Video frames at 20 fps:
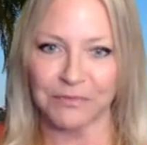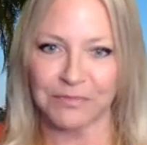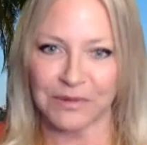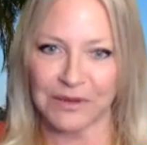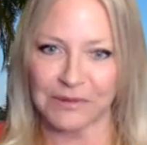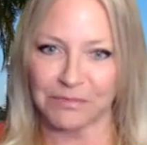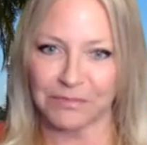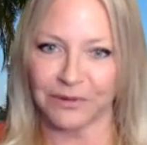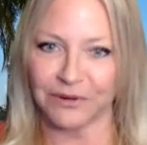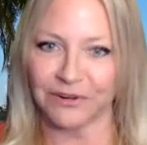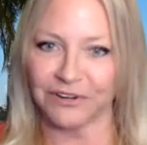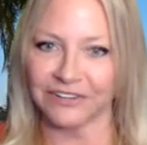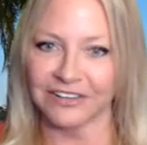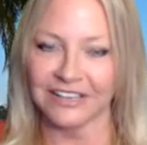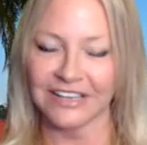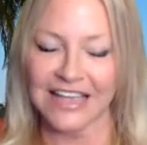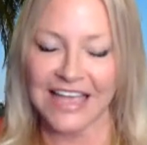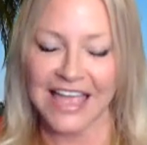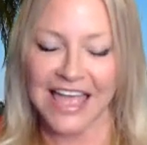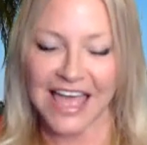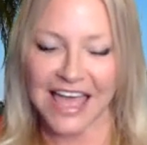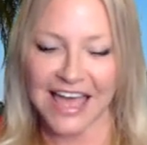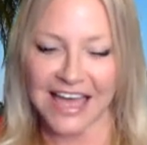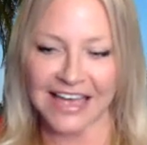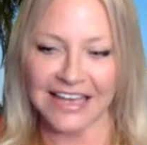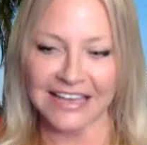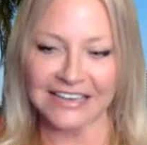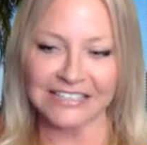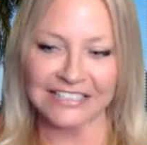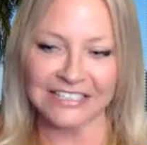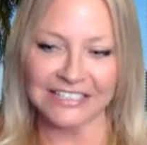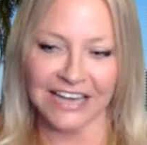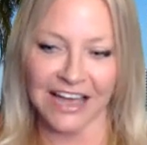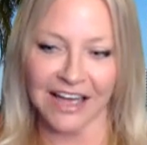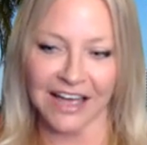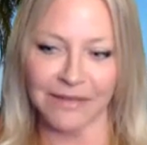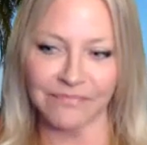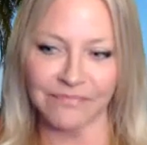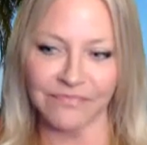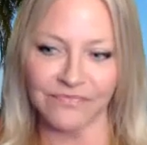people. And
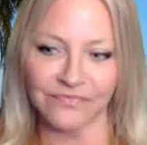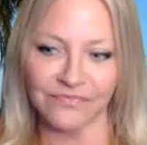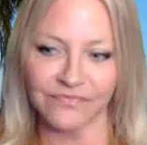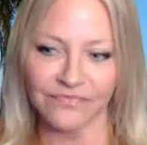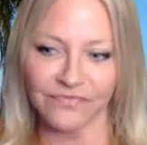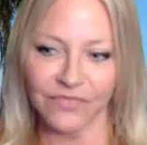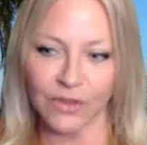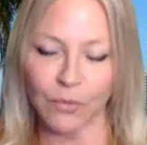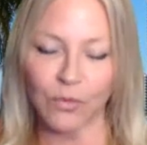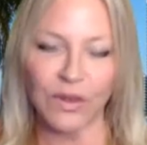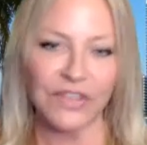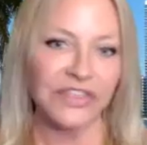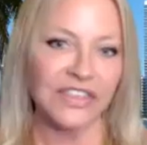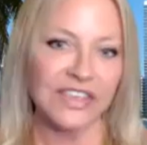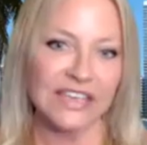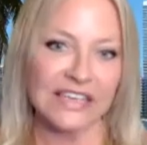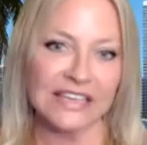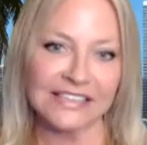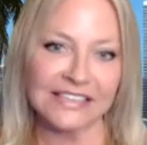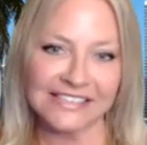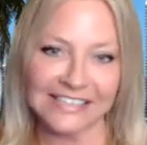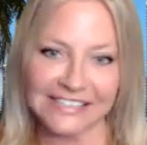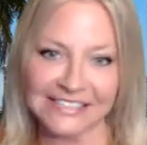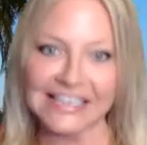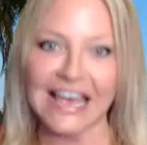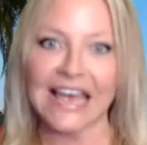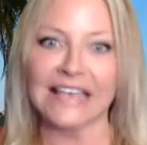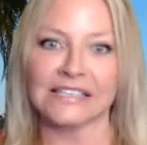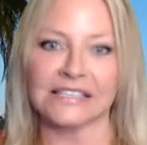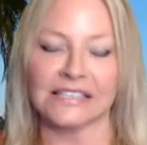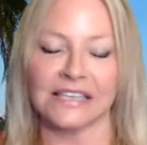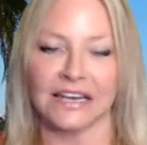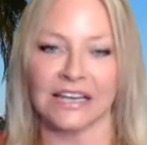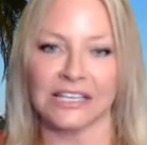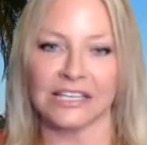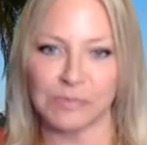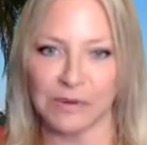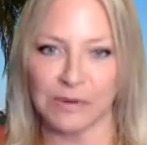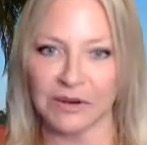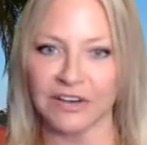with the success and
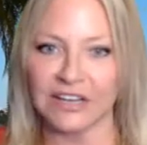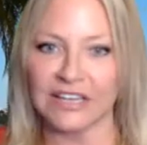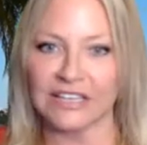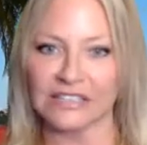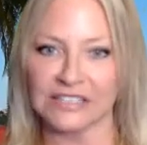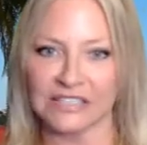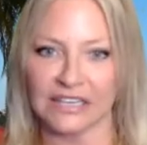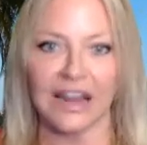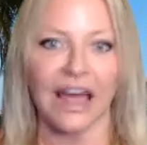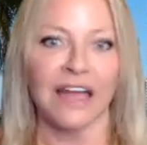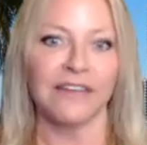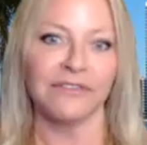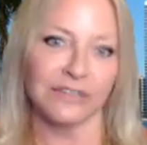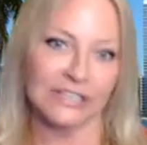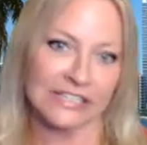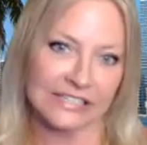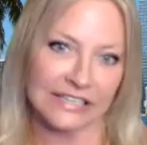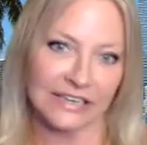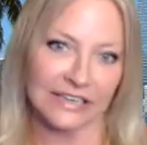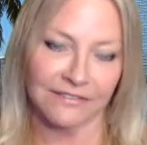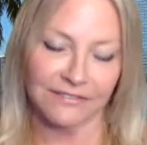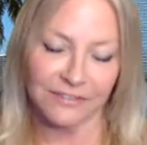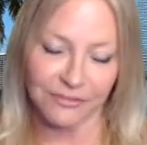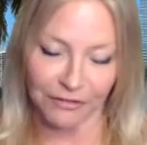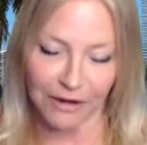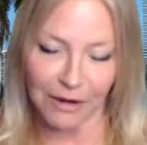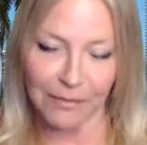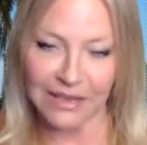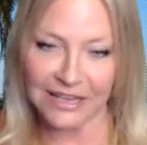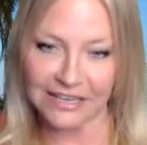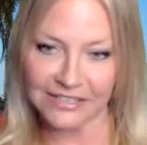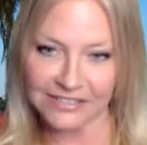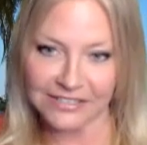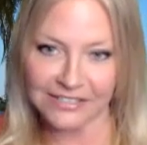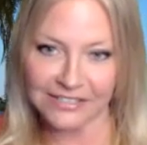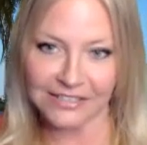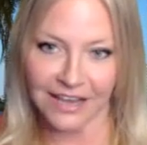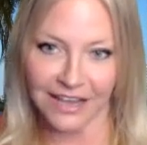experience that I've received from it,